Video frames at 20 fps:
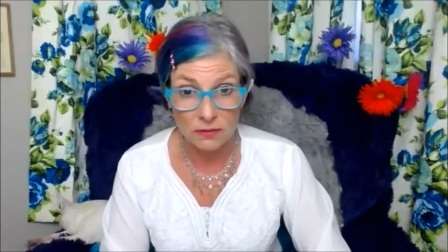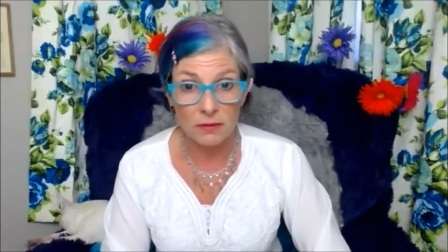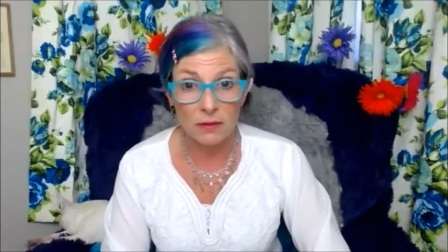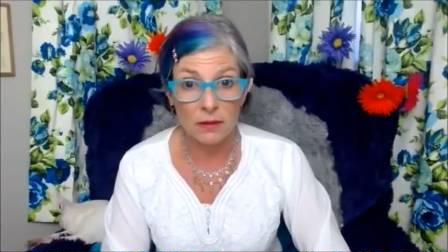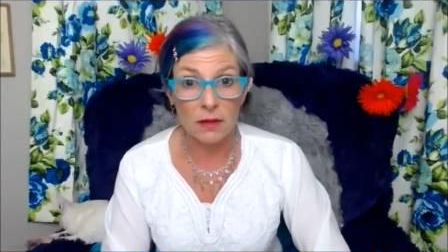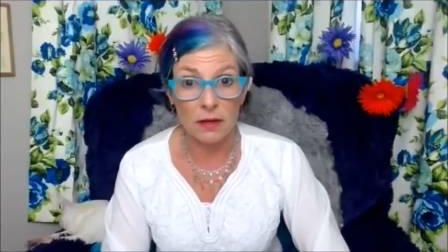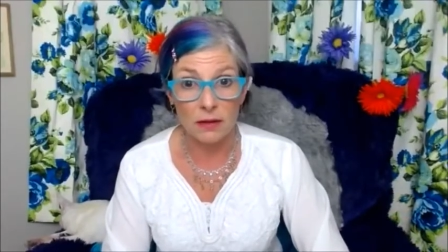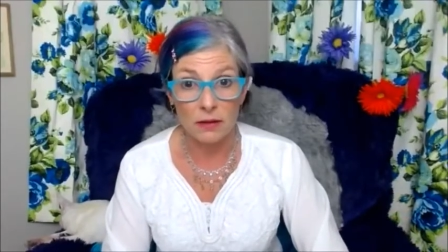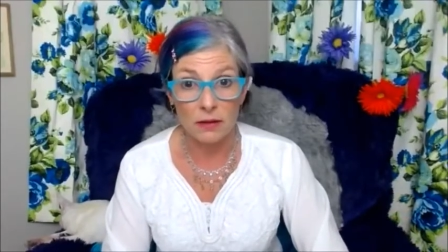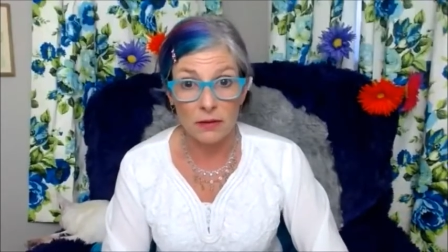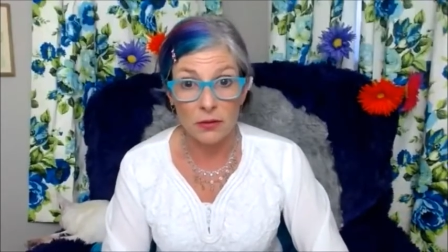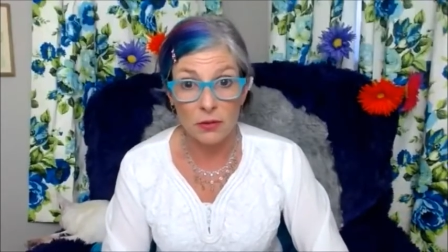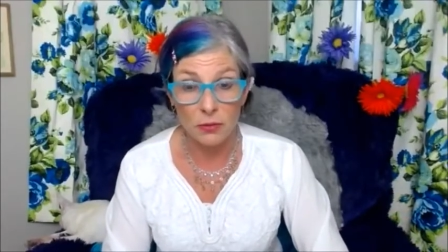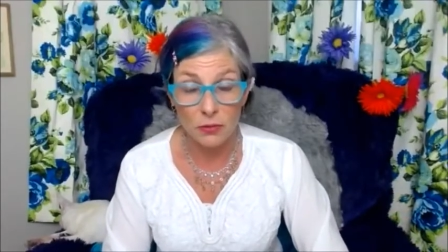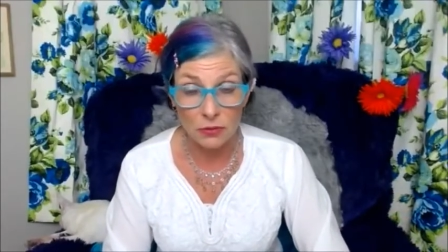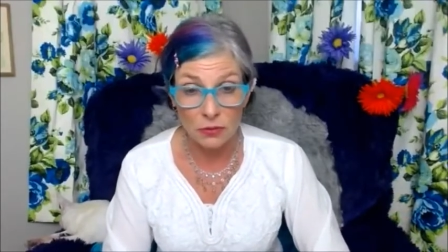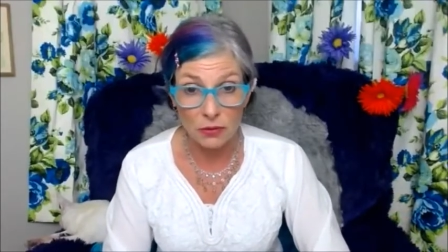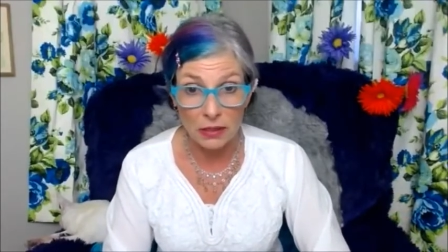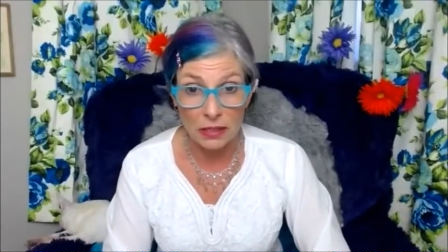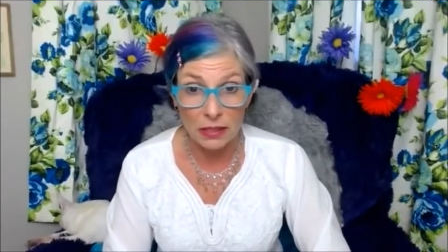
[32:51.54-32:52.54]
uh,
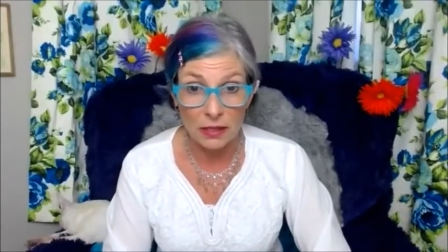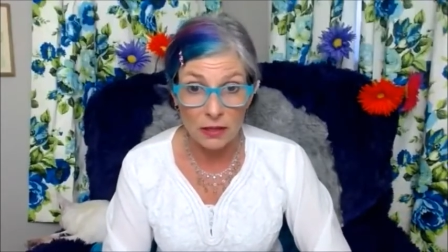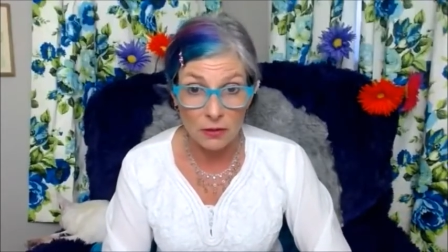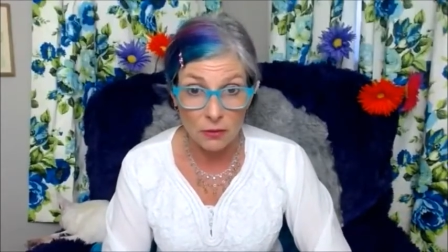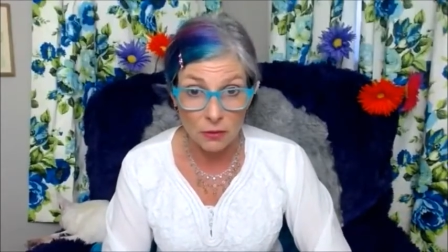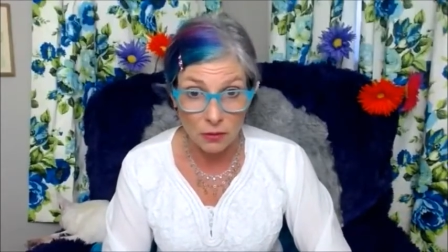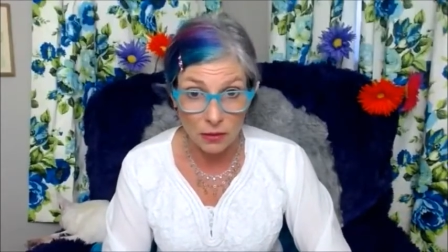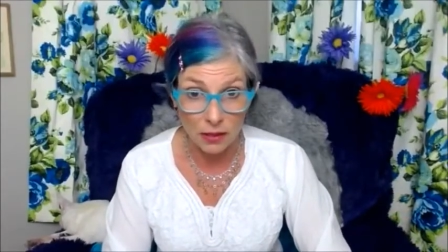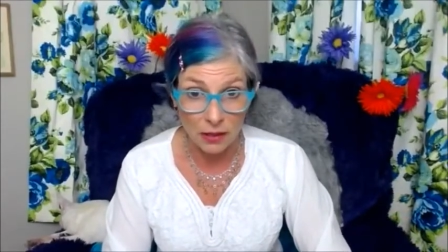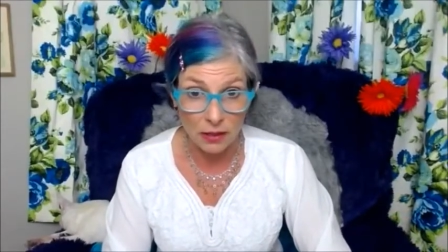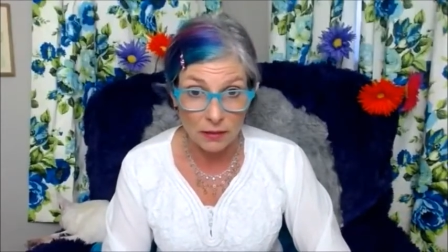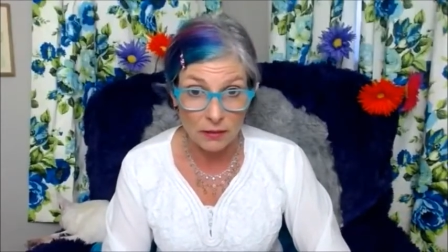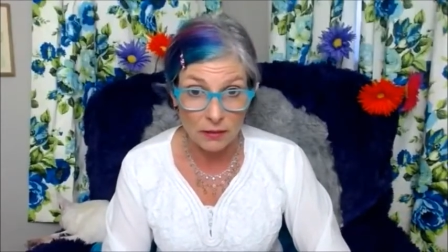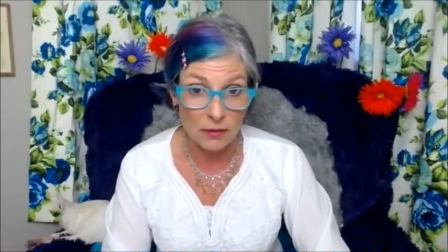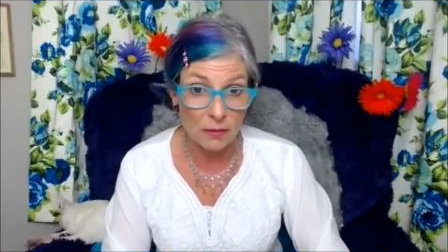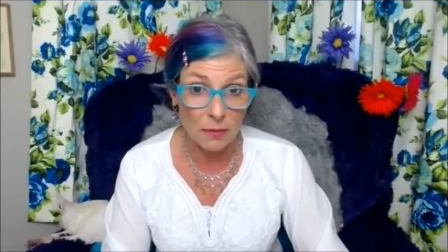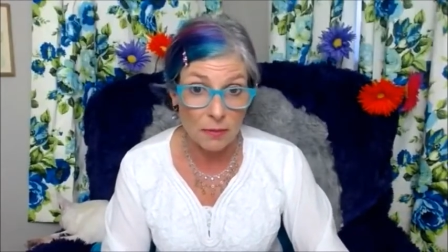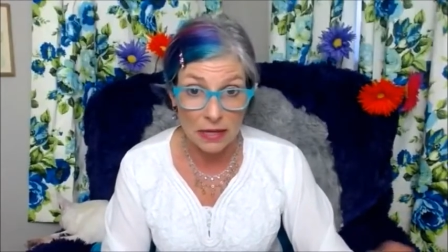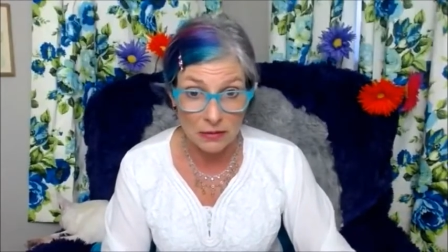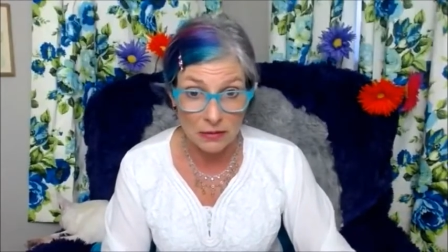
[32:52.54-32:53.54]
kundalini yoga
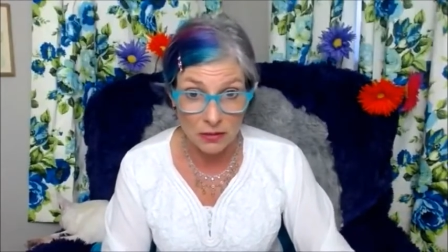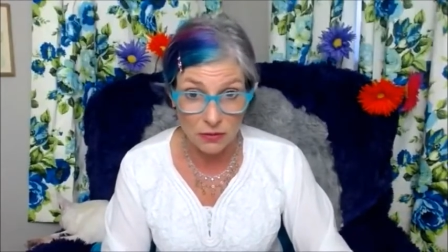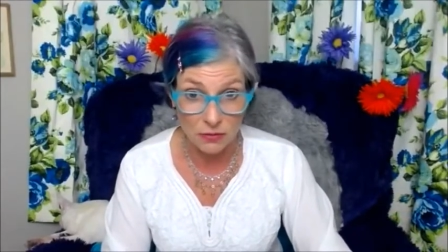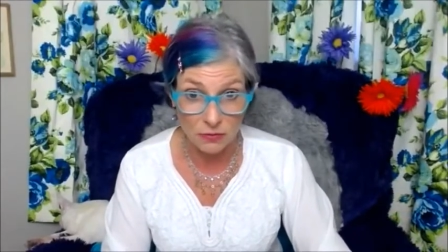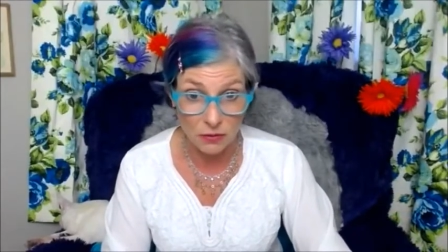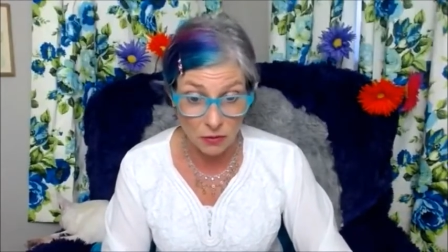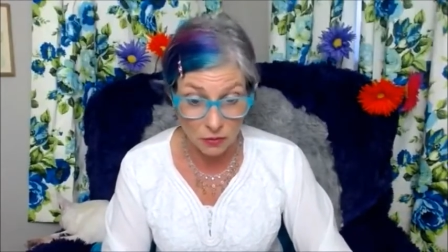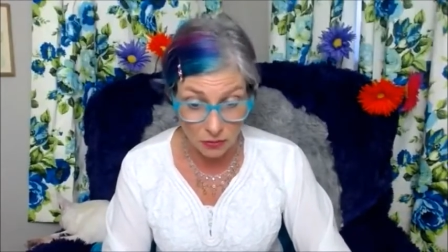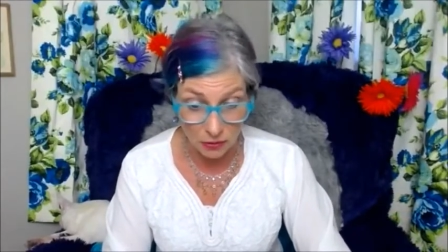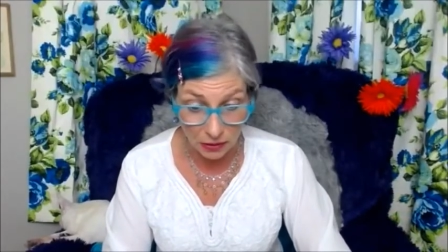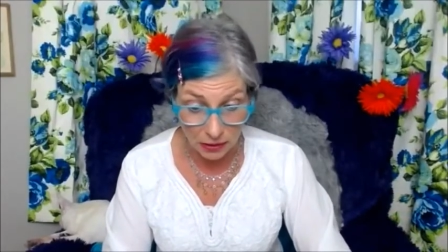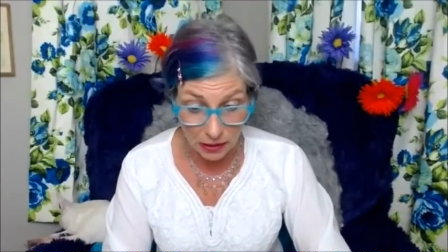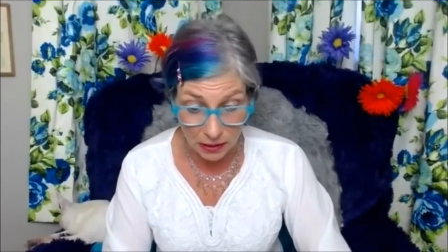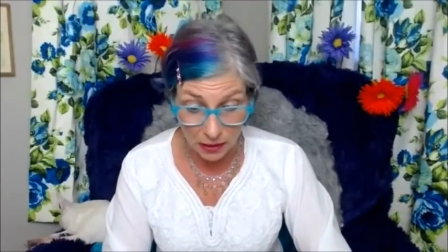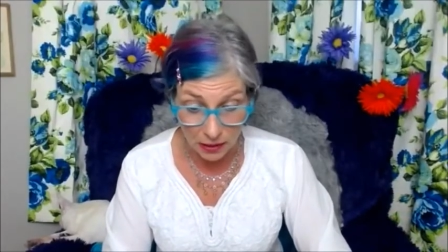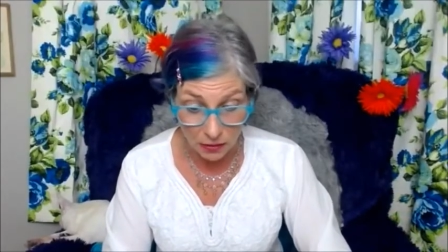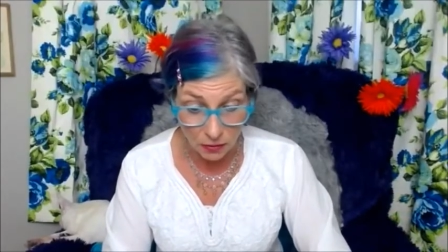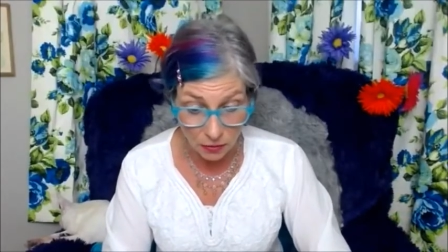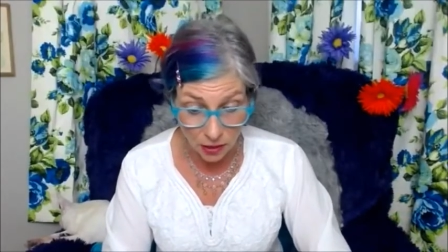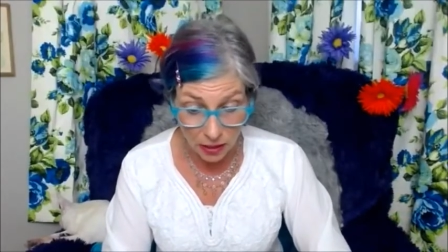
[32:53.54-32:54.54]
the master of
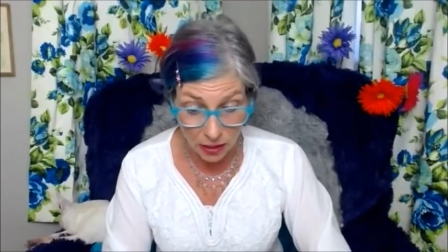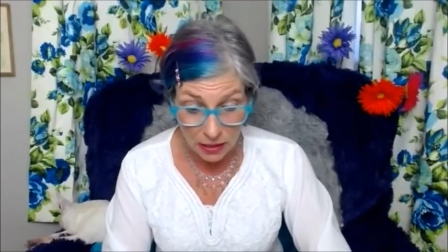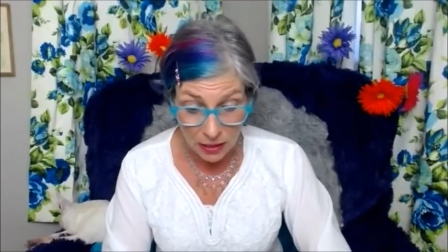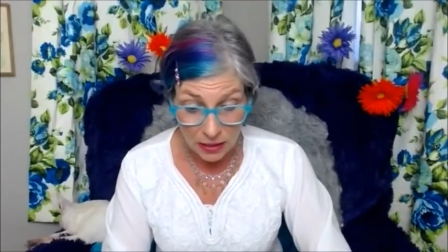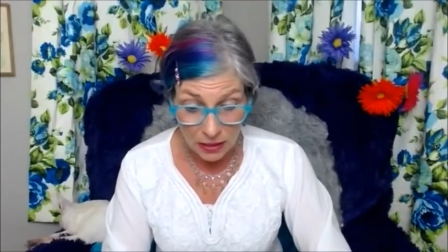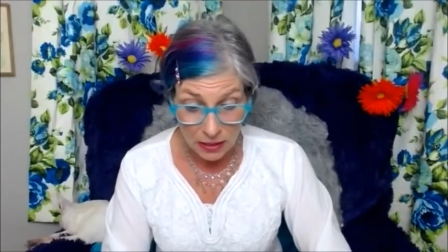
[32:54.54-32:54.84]
kundalini yoga